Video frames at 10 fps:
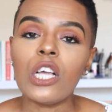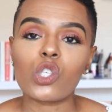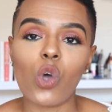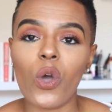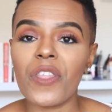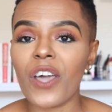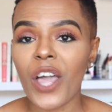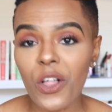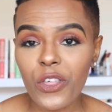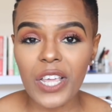So in the
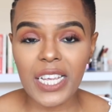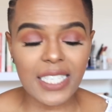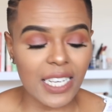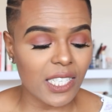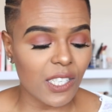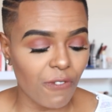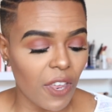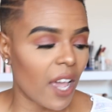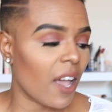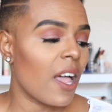healthy eating
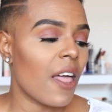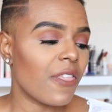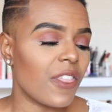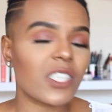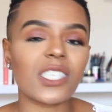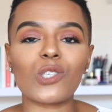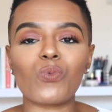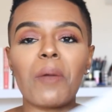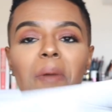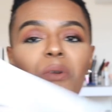sphere, this is
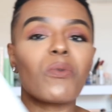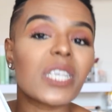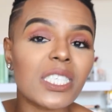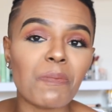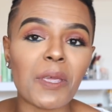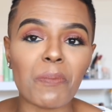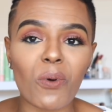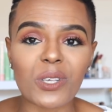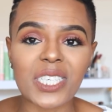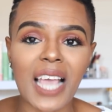where my recipe
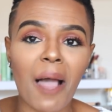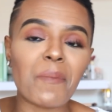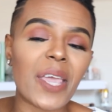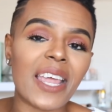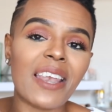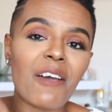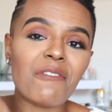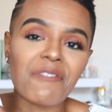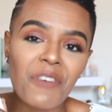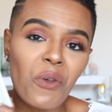books come in
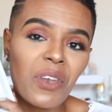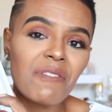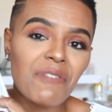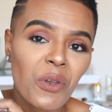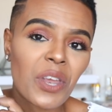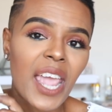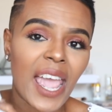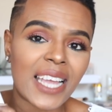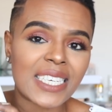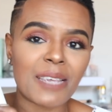very, very
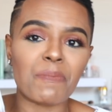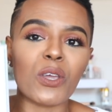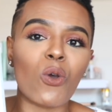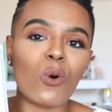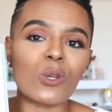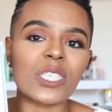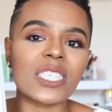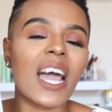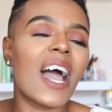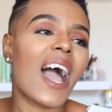handy
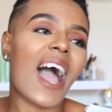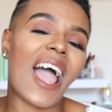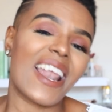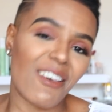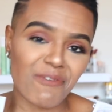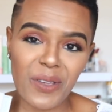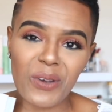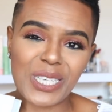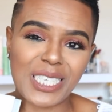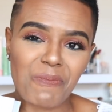because I love my
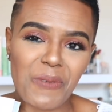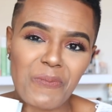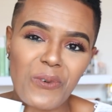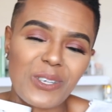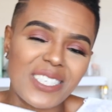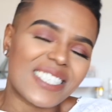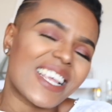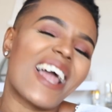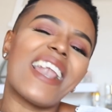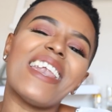recipe
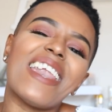books.